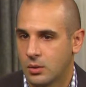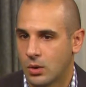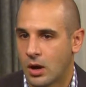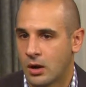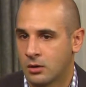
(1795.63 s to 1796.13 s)

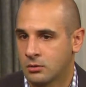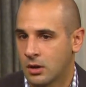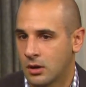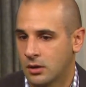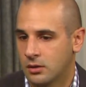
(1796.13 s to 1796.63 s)
our
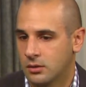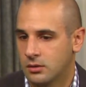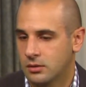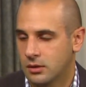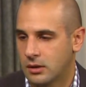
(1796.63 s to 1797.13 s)
uh,
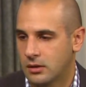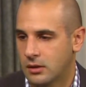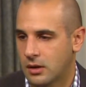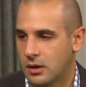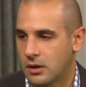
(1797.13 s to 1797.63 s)

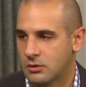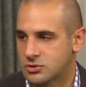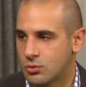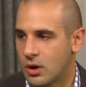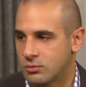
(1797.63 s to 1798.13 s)
our
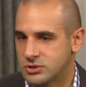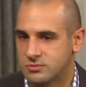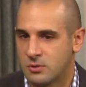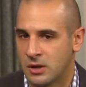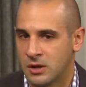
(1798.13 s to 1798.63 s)
squad was
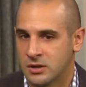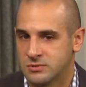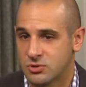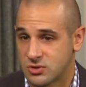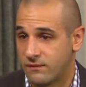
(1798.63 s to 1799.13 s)
uh,
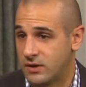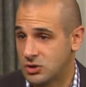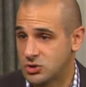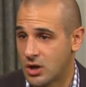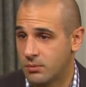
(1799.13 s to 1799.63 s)
supposed to
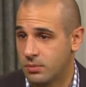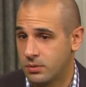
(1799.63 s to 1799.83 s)
finish up